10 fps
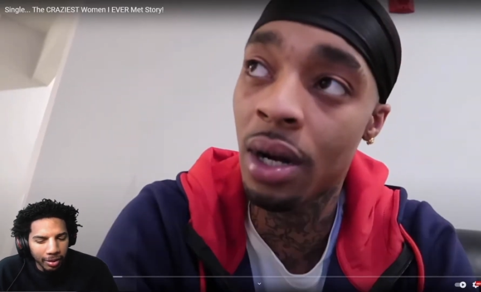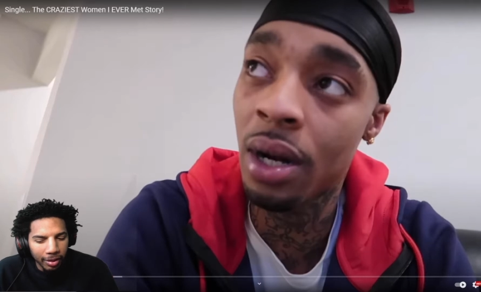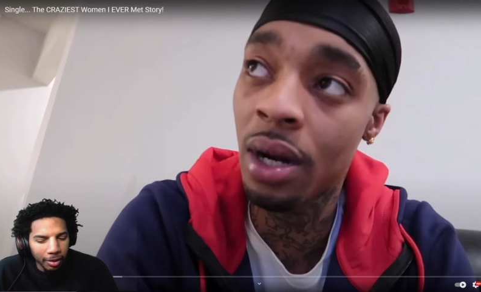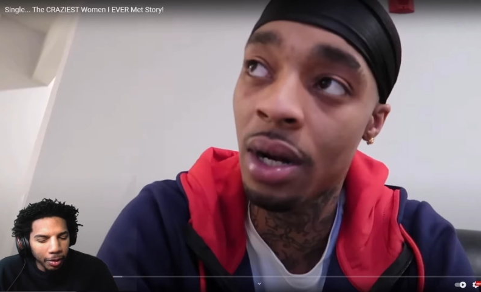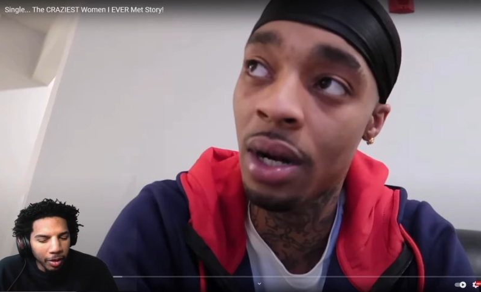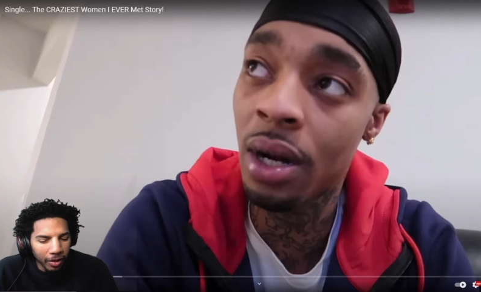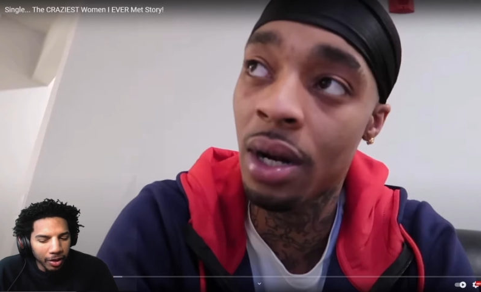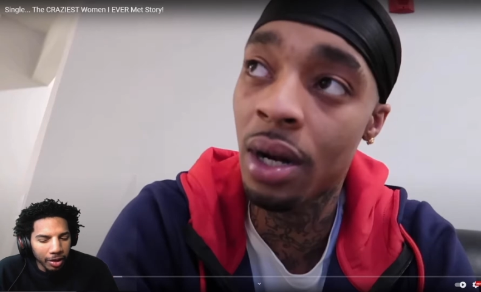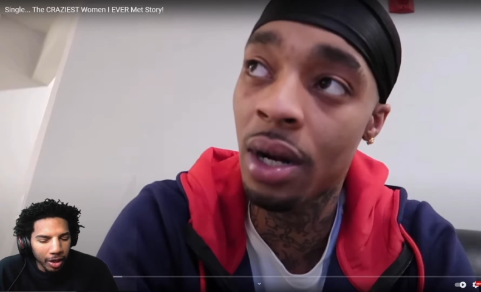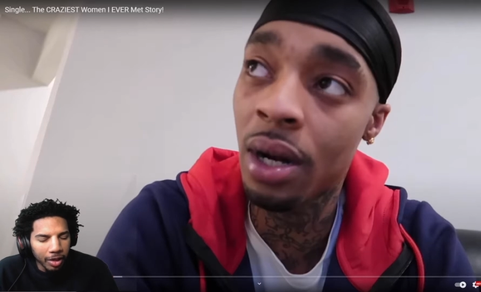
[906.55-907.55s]
Speaker 1: A little bit of a
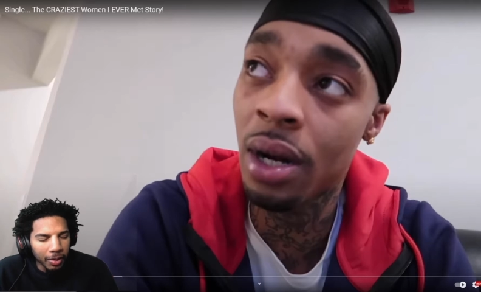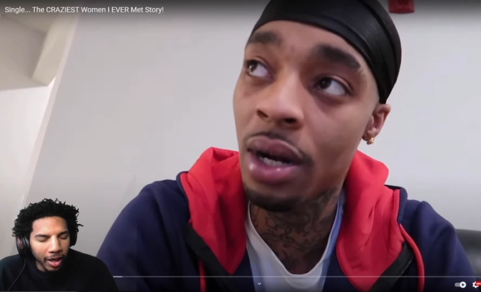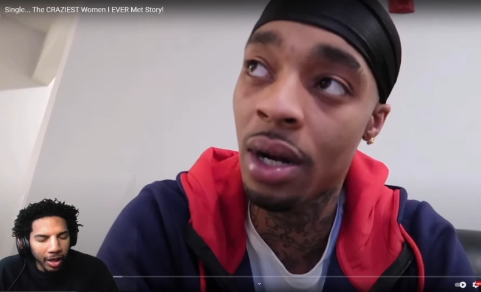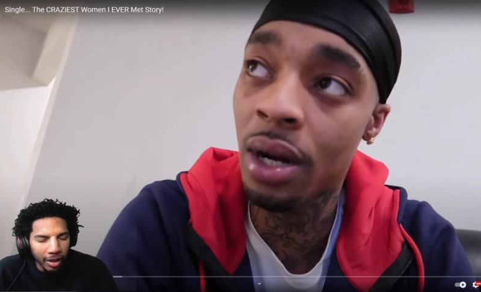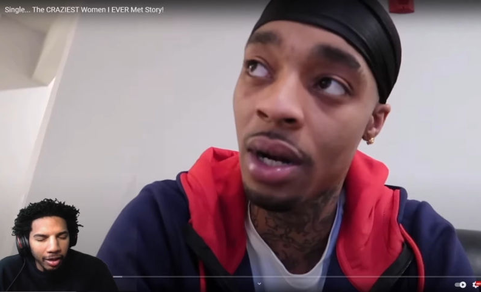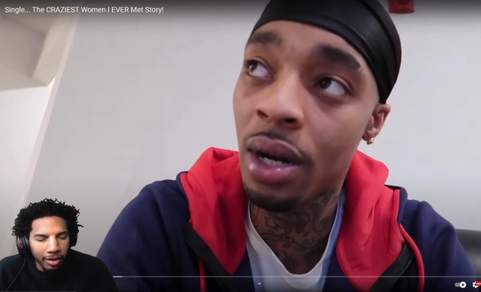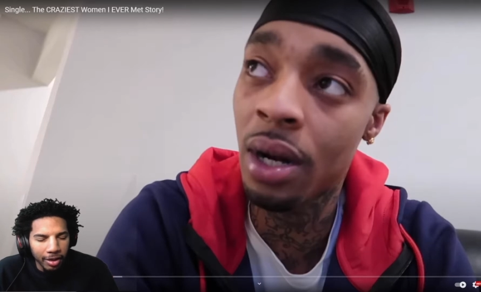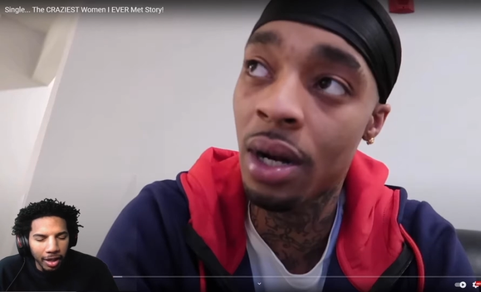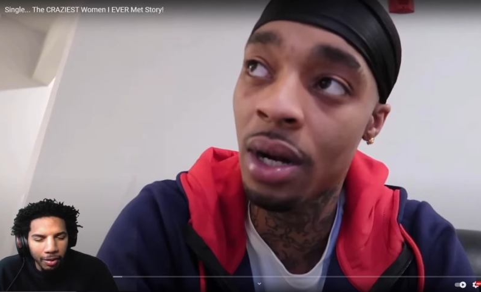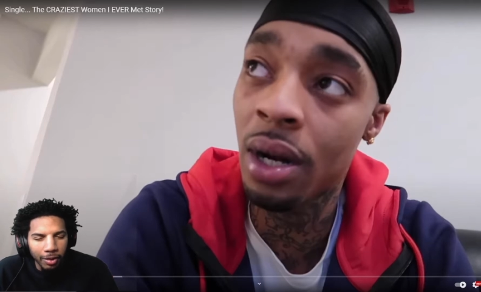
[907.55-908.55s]
stretch, but I can
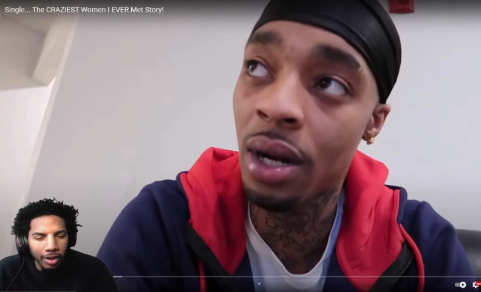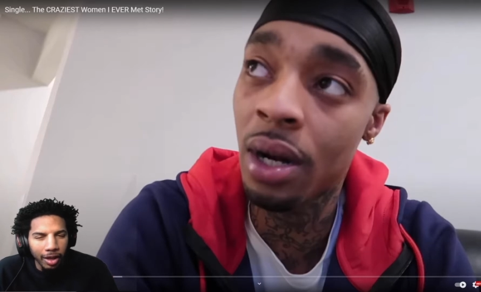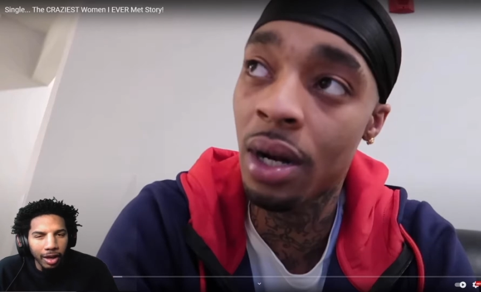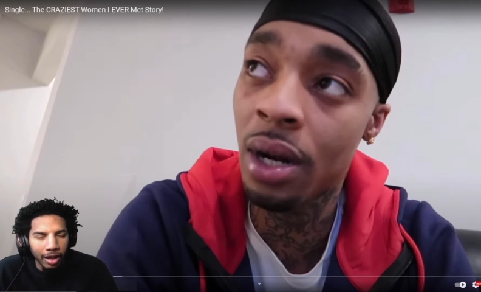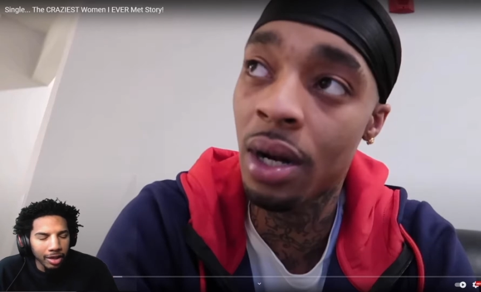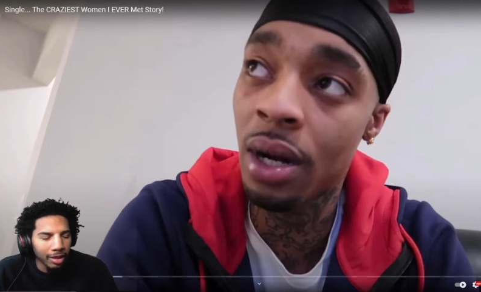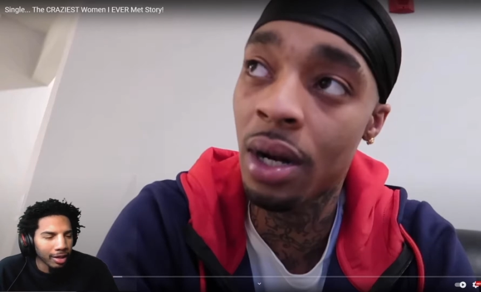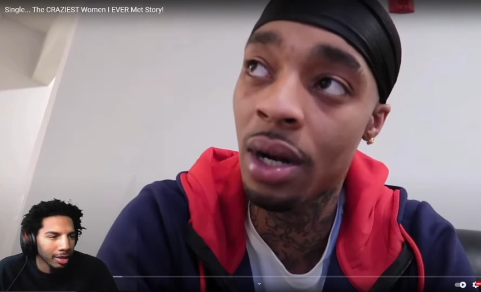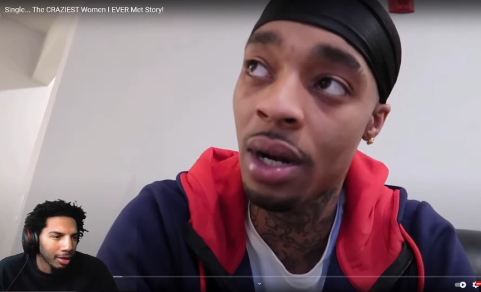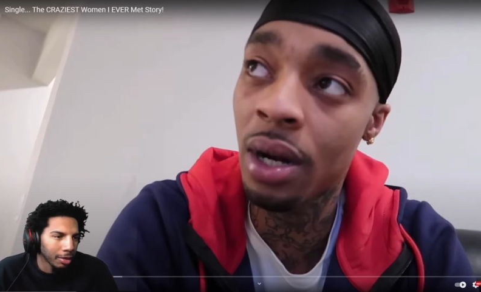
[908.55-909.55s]
understand where the connection
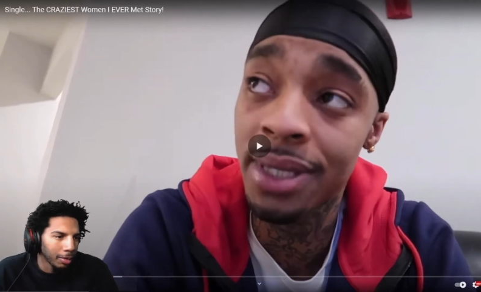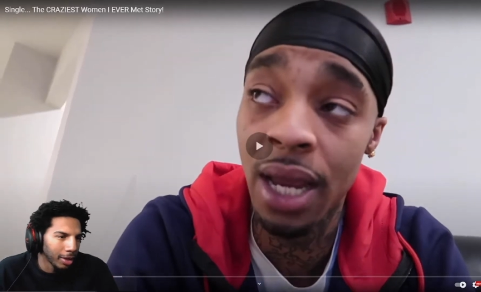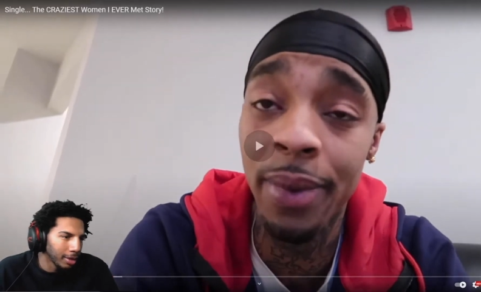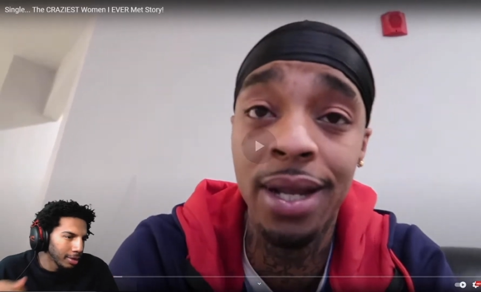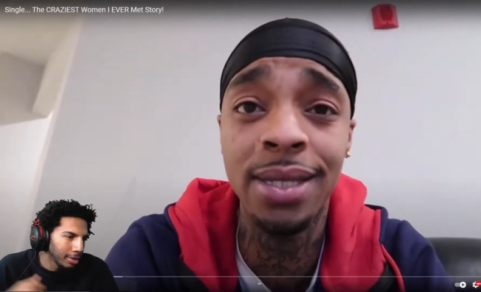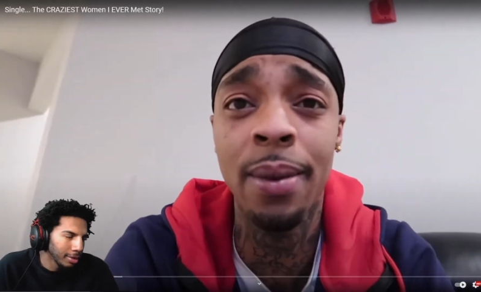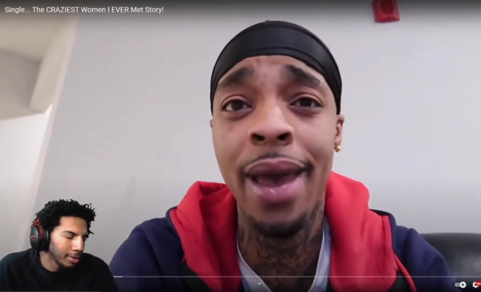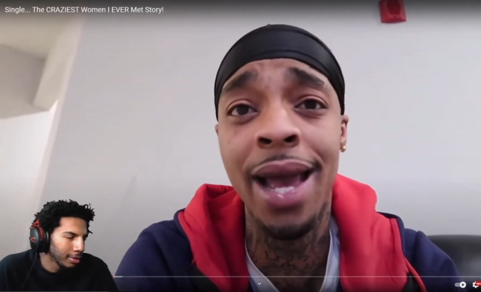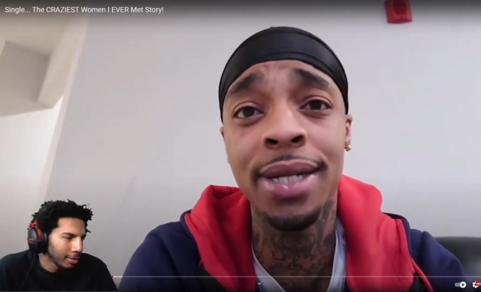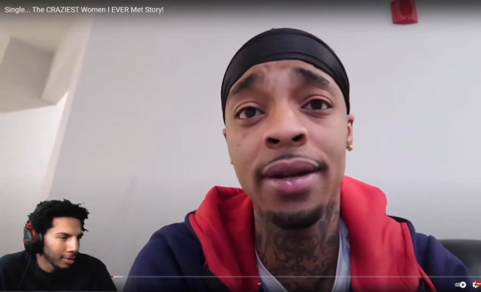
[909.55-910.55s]
is a little I'm bit. Saying
Speaker 2: because
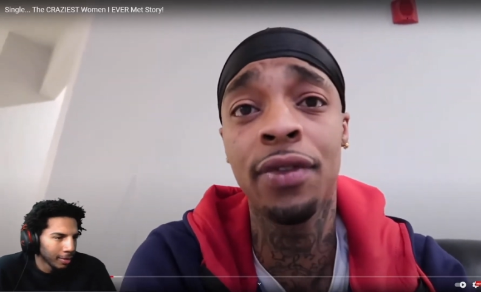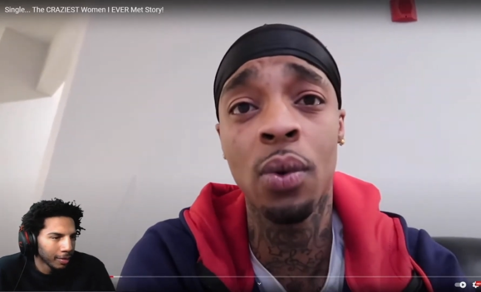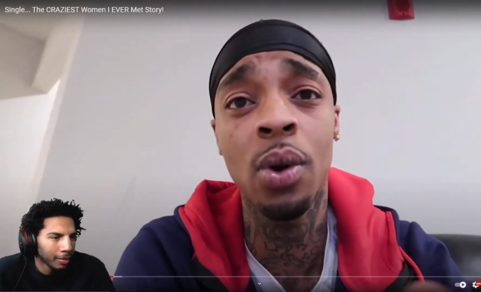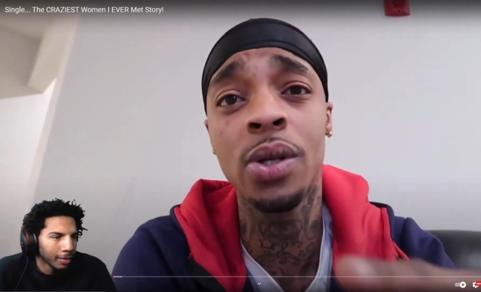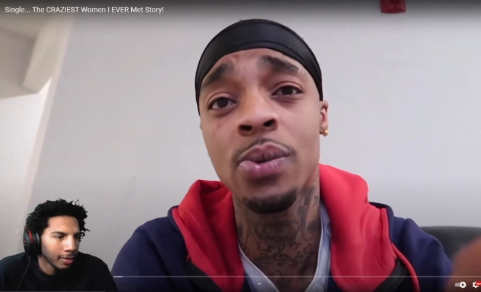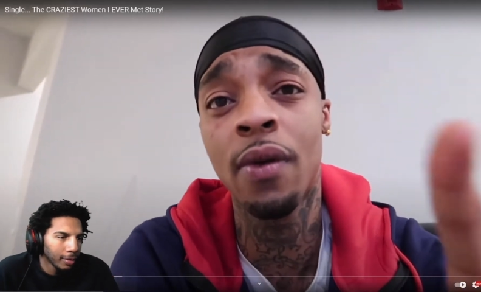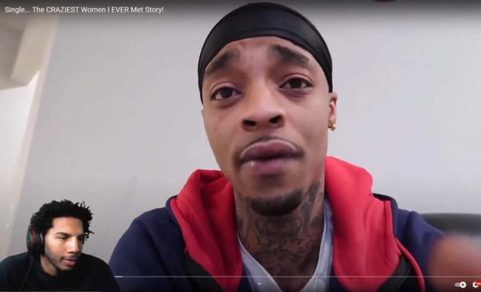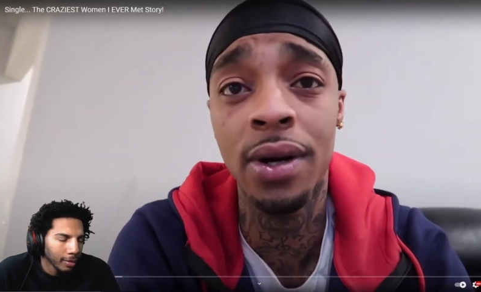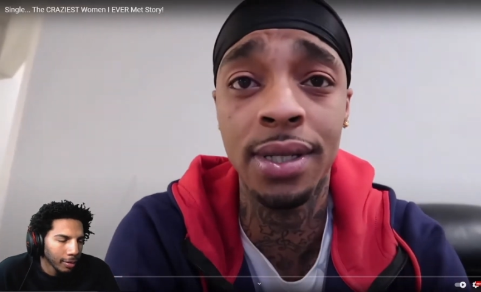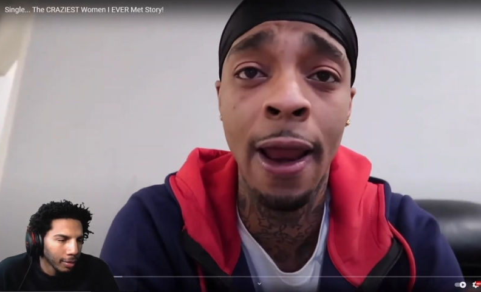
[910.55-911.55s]
imagine if the roles were
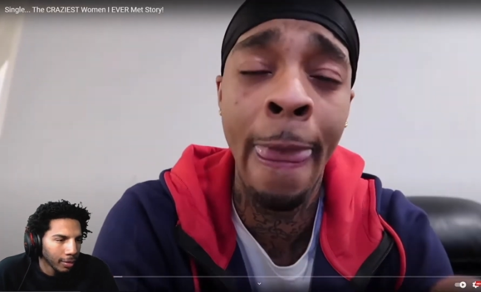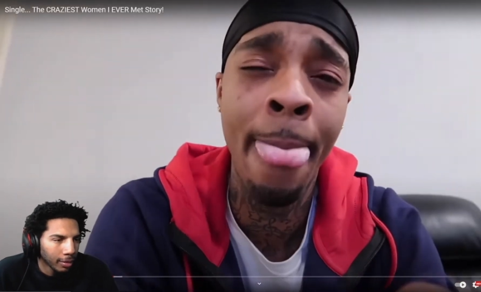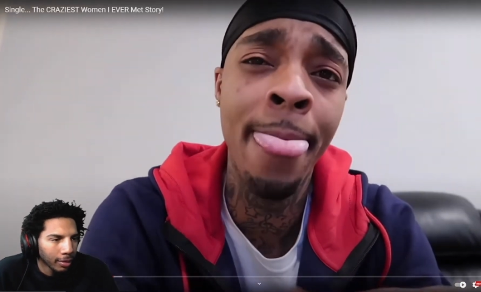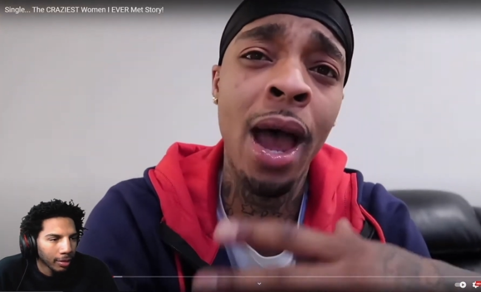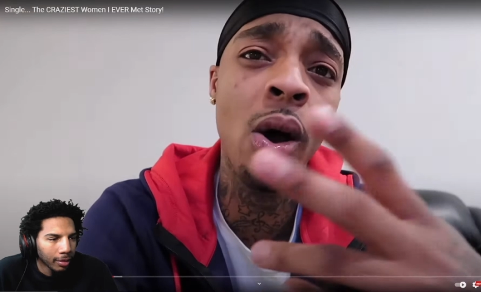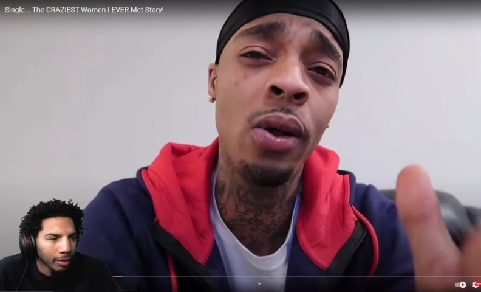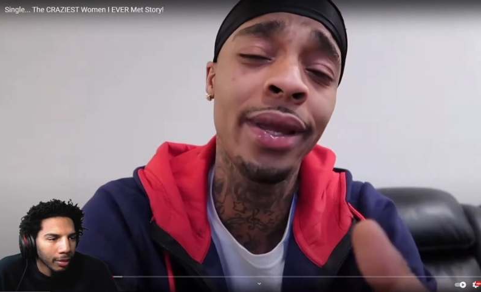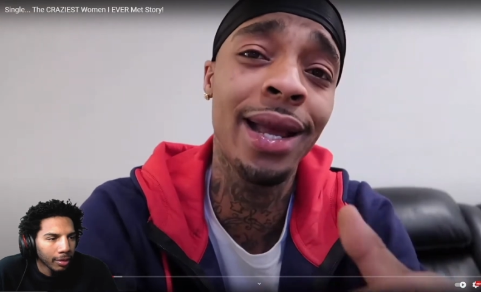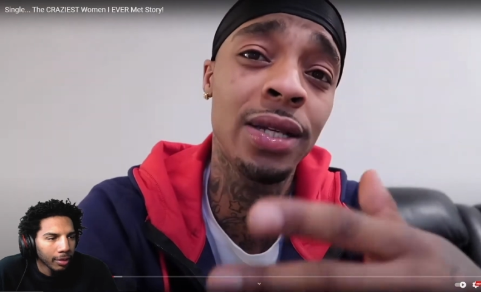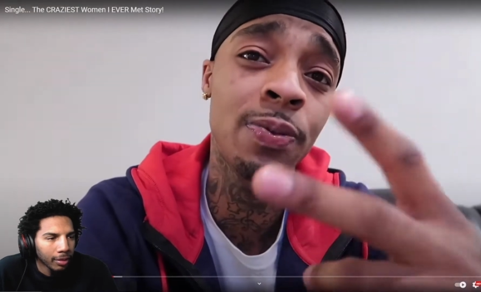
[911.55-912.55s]
reversed. Not
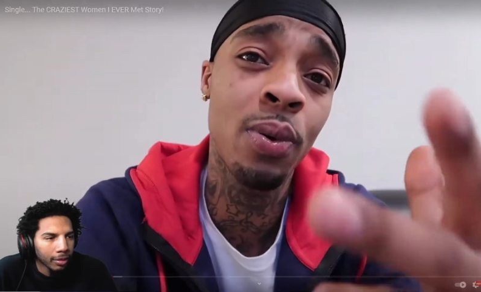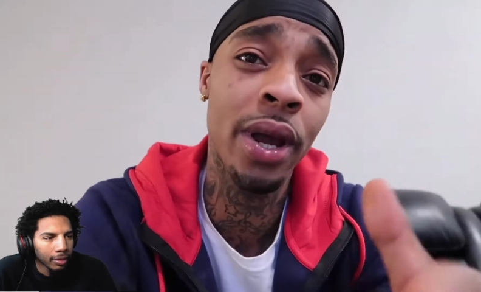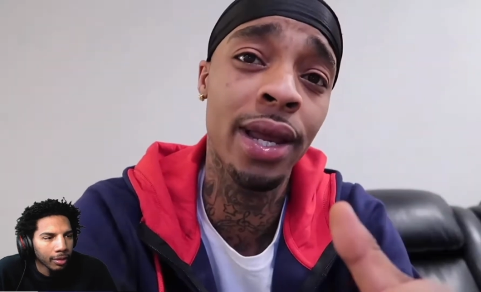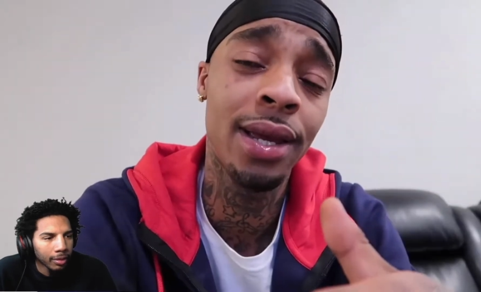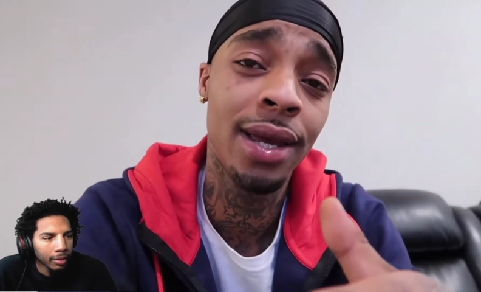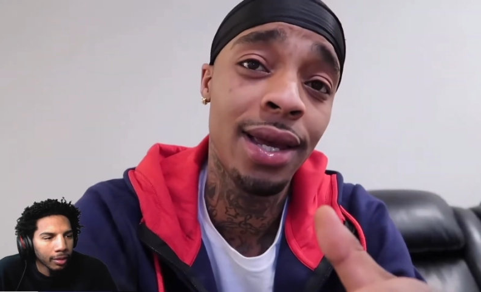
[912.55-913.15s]
only at this point,